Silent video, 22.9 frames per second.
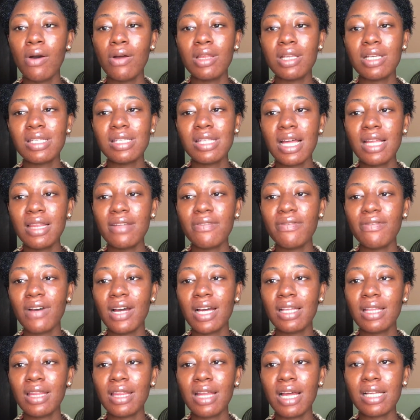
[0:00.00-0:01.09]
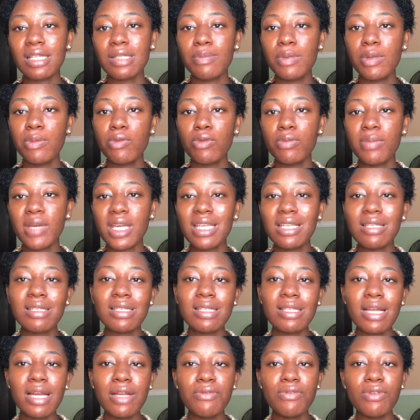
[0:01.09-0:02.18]
Understand the fact that people making
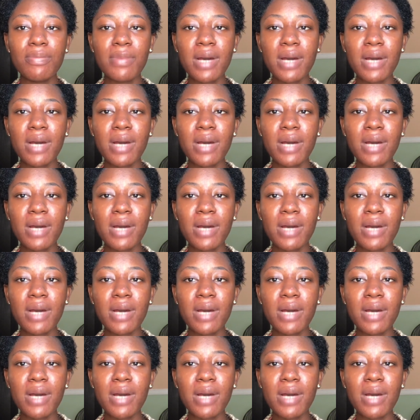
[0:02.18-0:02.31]
snide